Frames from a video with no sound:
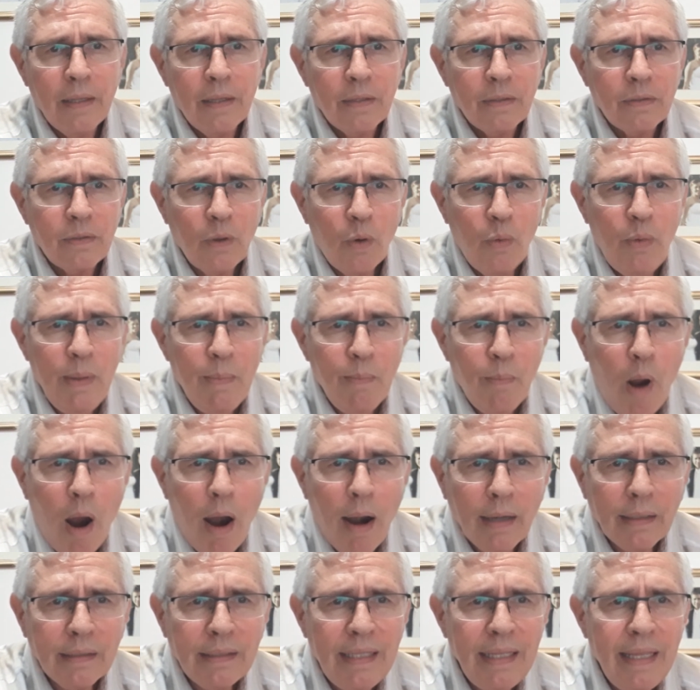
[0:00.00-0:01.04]
So we
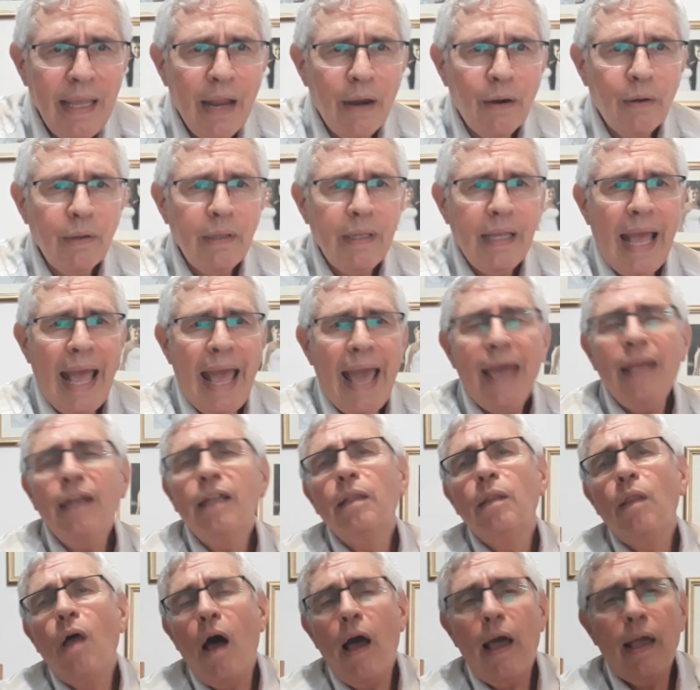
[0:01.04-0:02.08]
marked the area
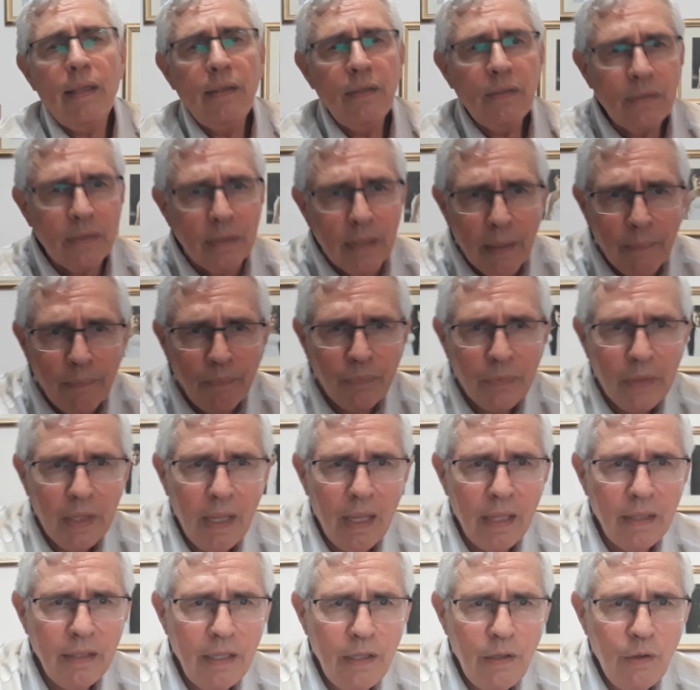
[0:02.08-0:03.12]
analyzed
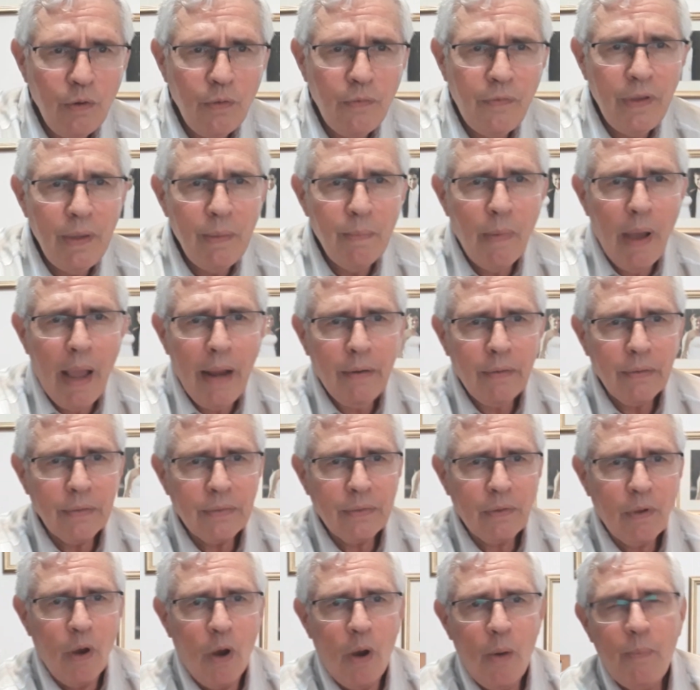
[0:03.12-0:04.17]
in the UV
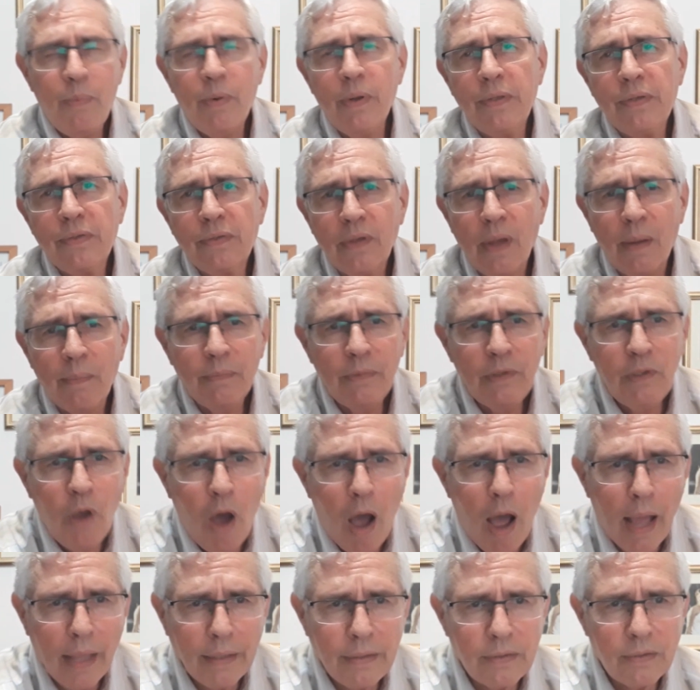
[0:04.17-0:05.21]
microscope with some
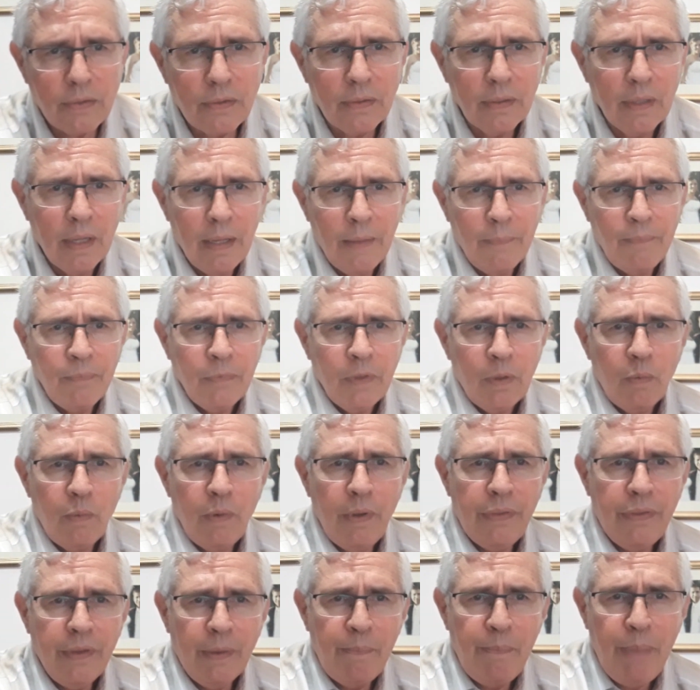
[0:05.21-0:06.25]
dots
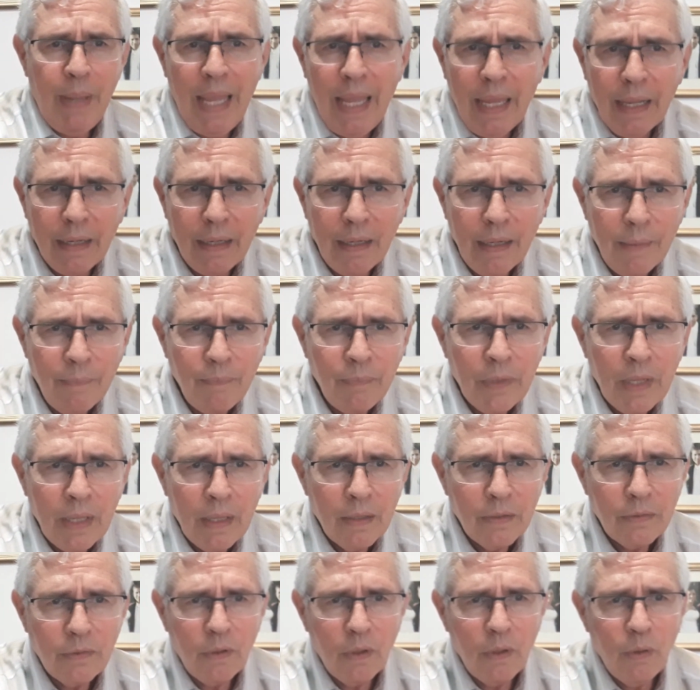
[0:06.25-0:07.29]
with a pen
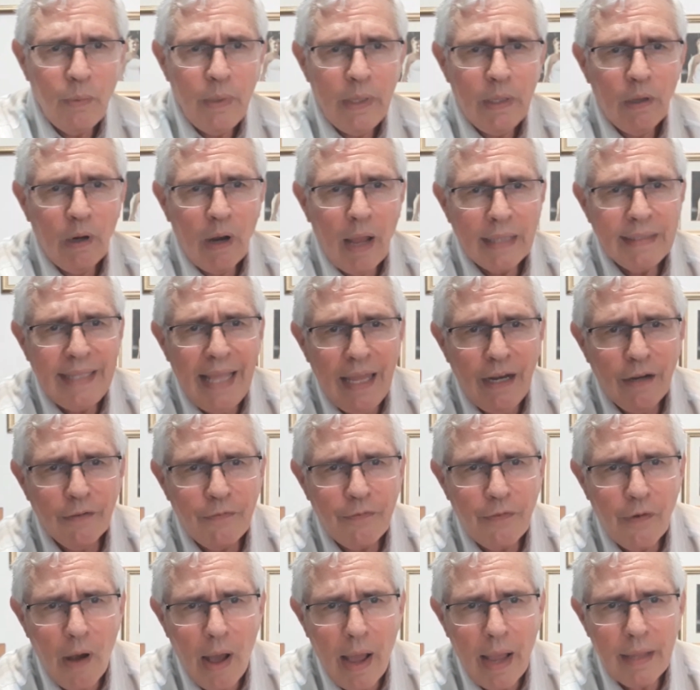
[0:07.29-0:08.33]
so that we could
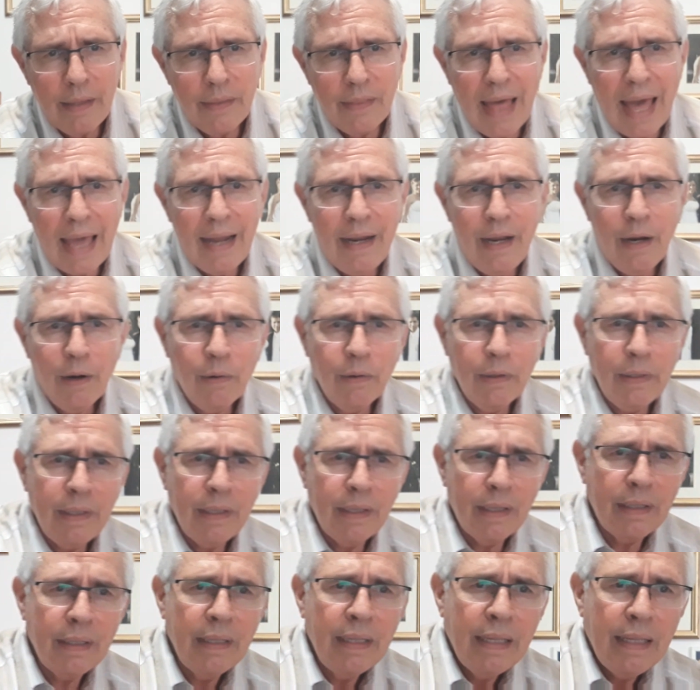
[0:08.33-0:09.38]
identify that
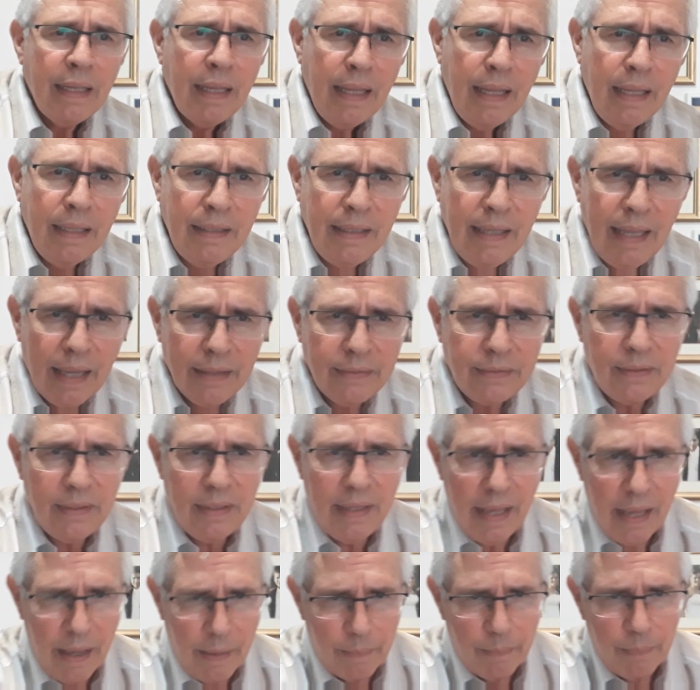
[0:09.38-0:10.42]
area in the
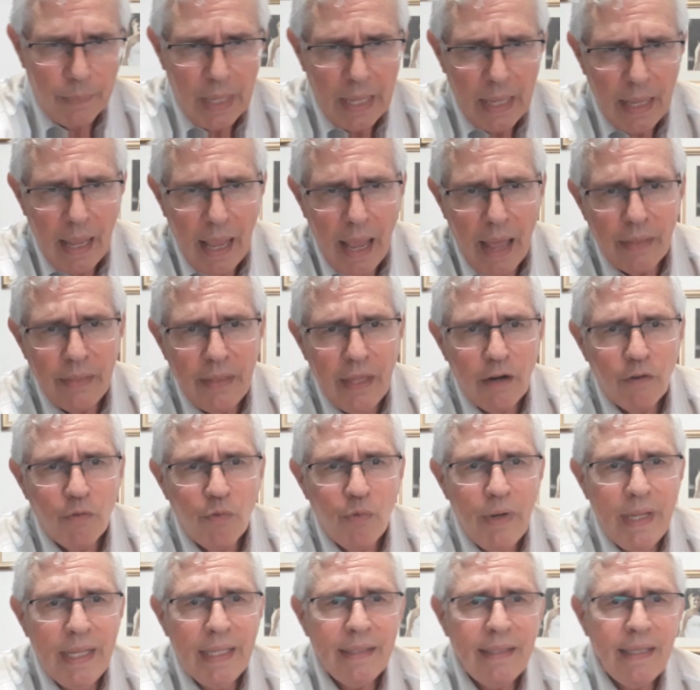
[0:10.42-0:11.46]
SEM and
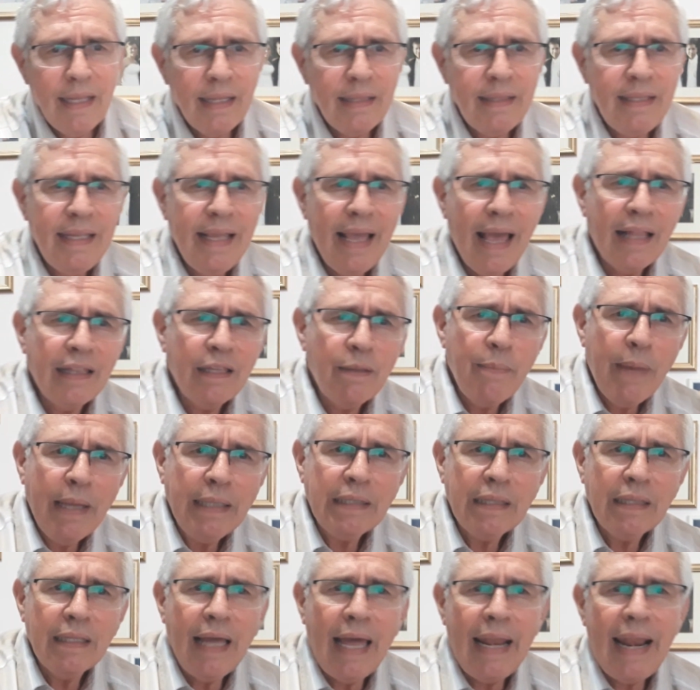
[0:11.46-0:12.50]
then redid the
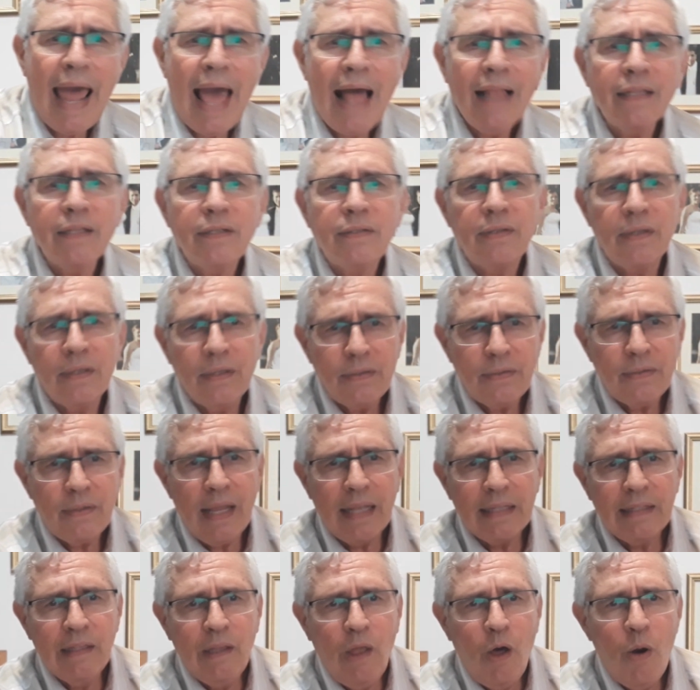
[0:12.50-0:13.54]
elemental analysis
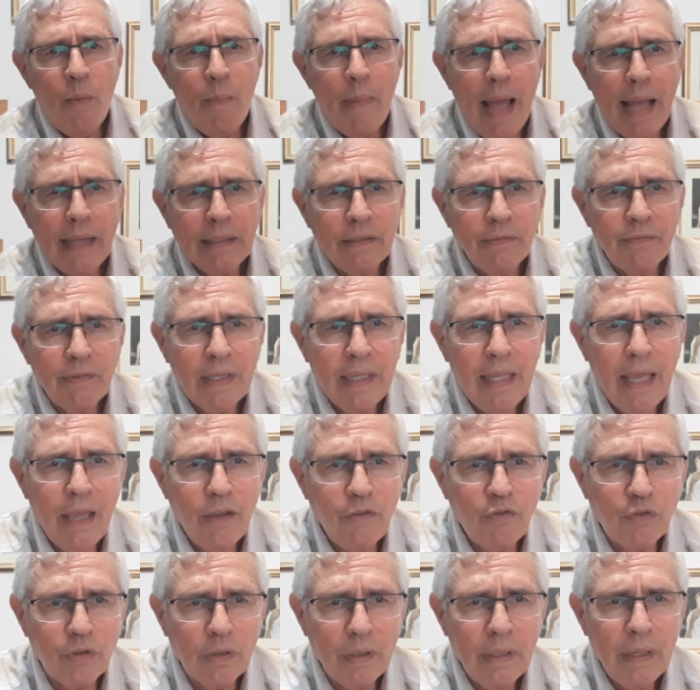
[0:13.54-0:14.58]
at low
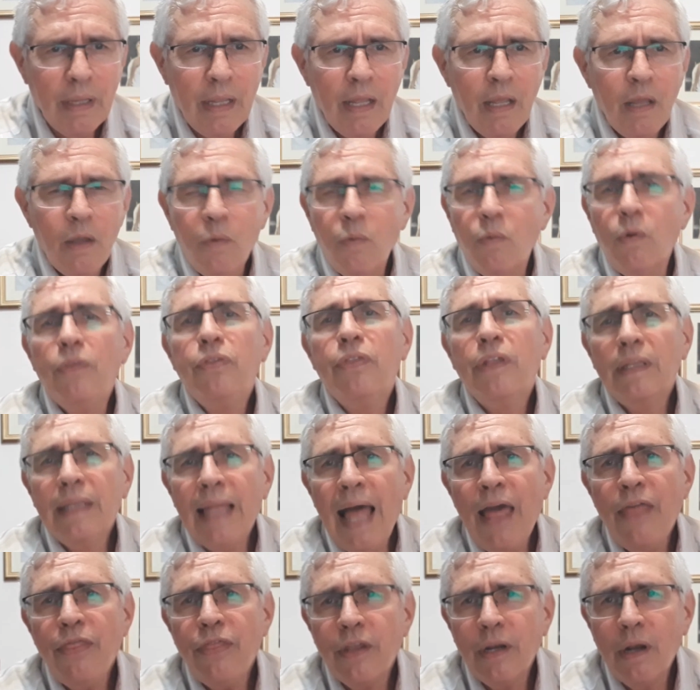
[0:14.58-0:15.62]
magnification with the
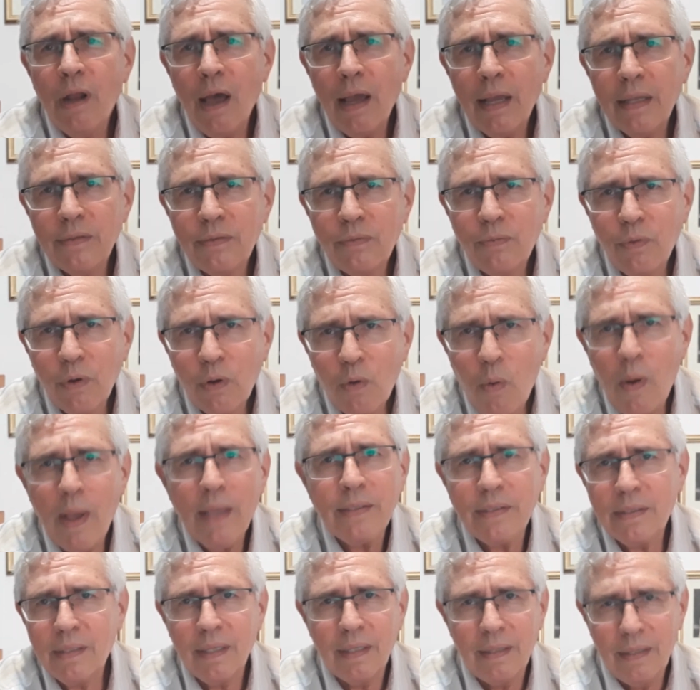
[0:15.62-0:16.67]
lanthanides
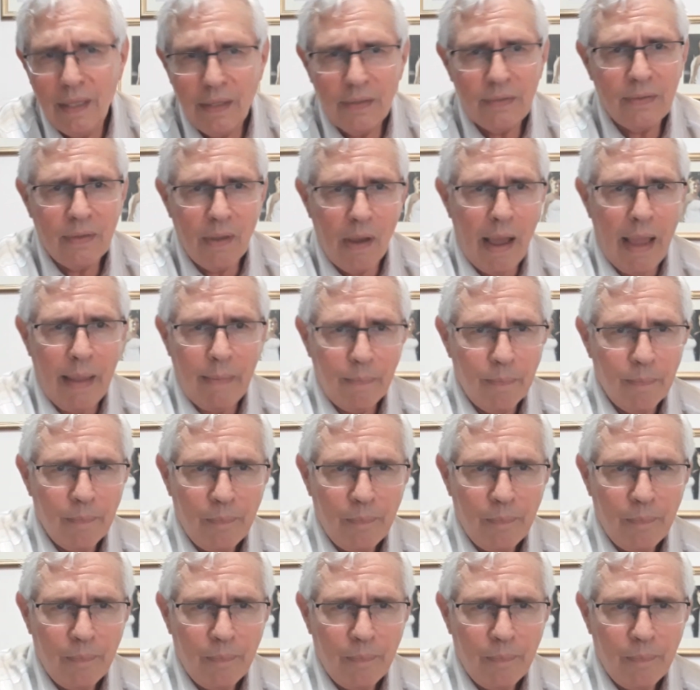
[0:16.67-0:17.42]
requested this time.